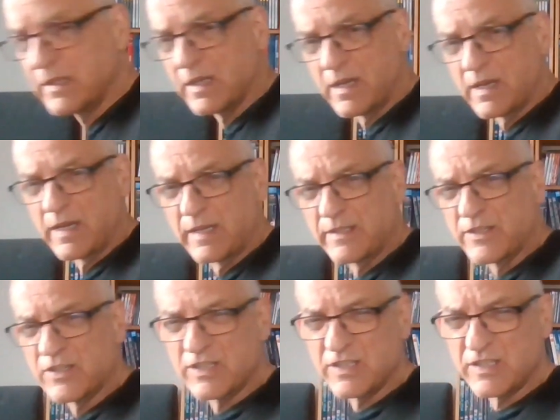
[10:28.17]
that I had
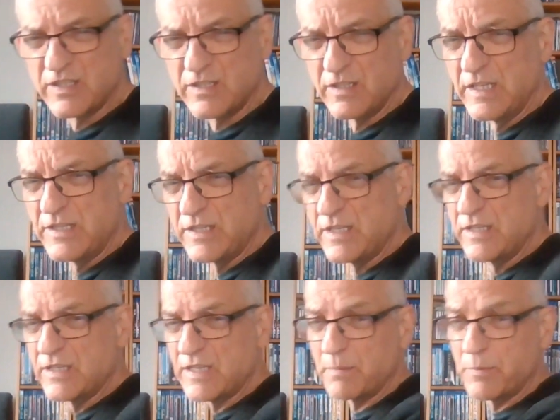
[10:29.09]

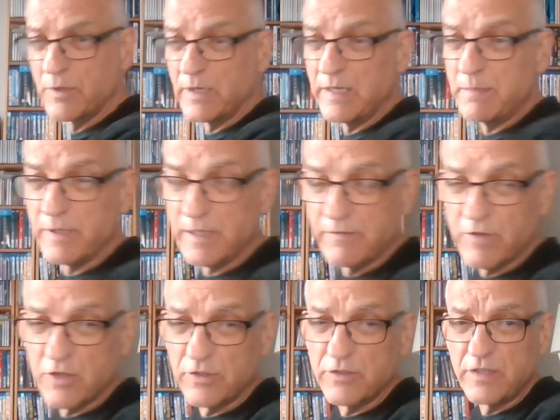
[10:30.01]
listed separately, but they've
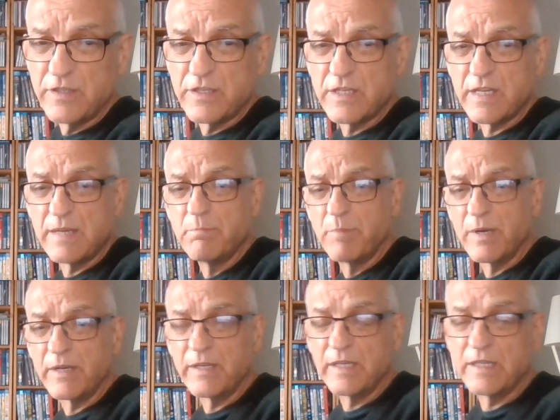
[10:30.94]
gone to the same
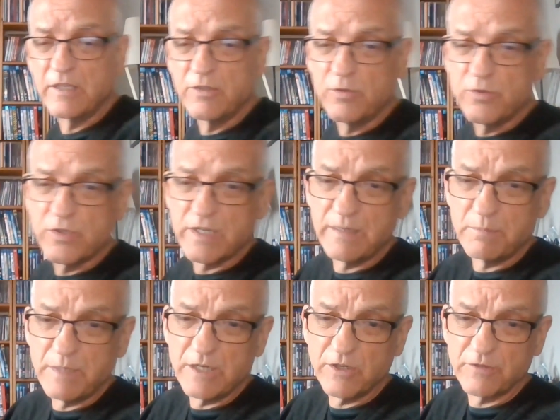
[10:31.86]
buyer who sent
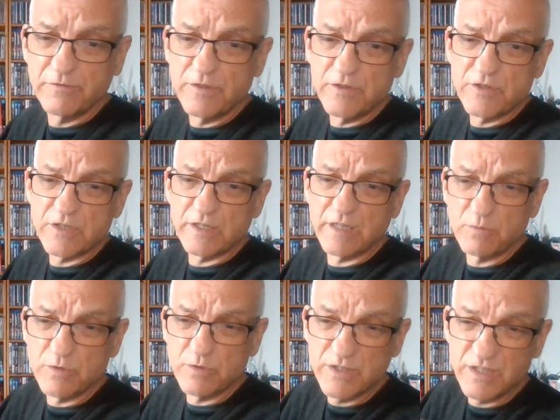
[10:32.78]
me offers, and I
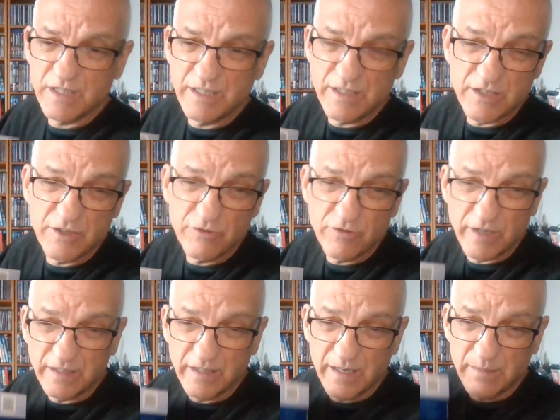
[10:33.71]
was
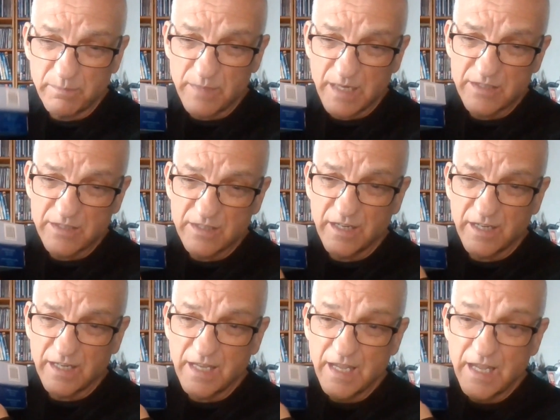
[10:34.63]
considering them
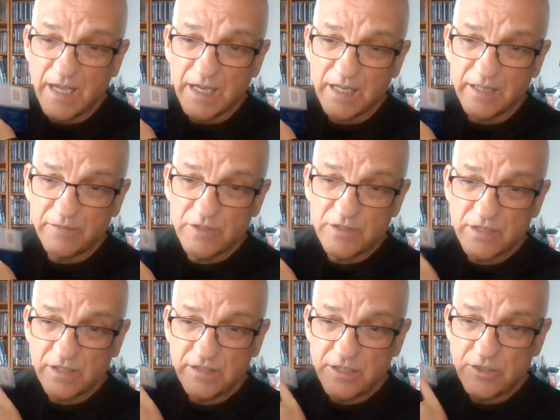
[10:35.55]
yesterday. And I've
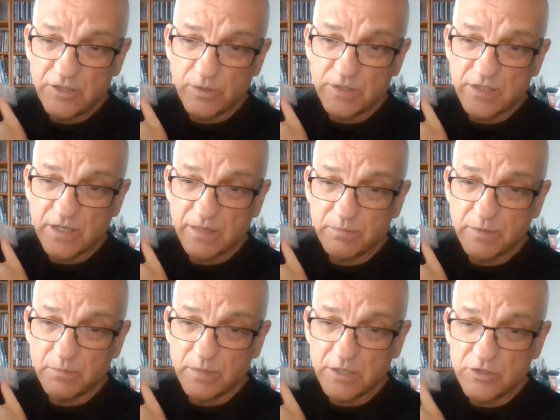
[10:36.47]
decided to accept
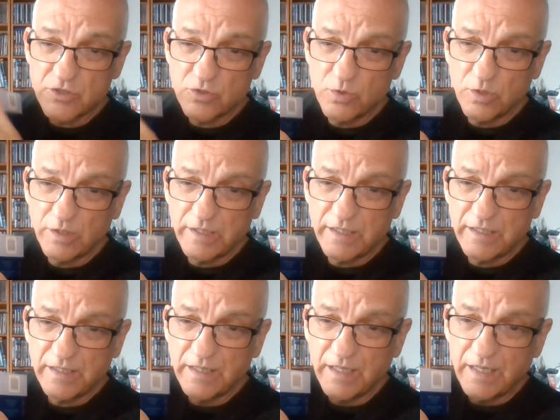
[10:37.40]
them because all
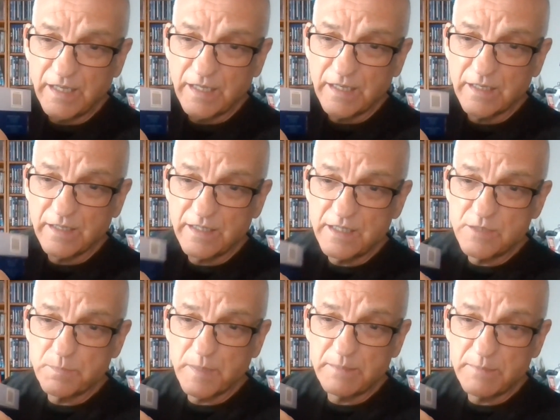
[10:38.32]
in, uh,
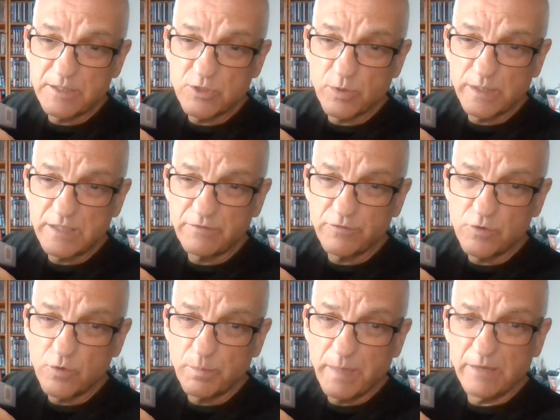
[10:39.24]
he's paid me £24
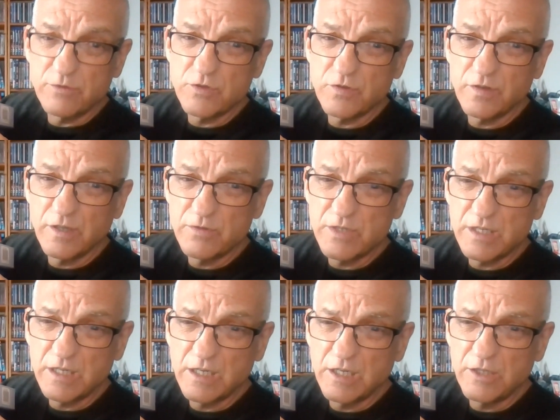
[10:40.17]
for those,
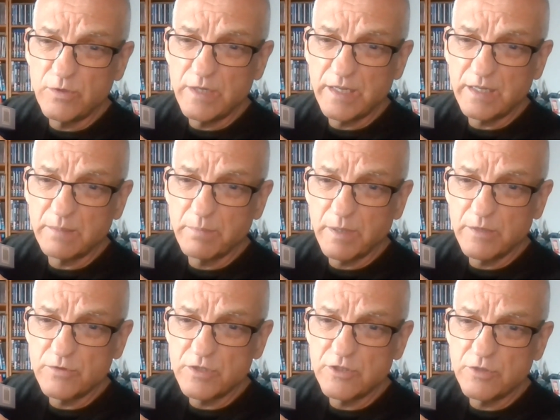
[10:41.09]
including
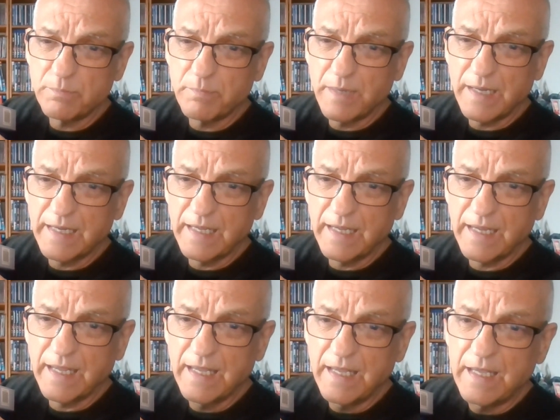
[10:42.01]
postage and packing.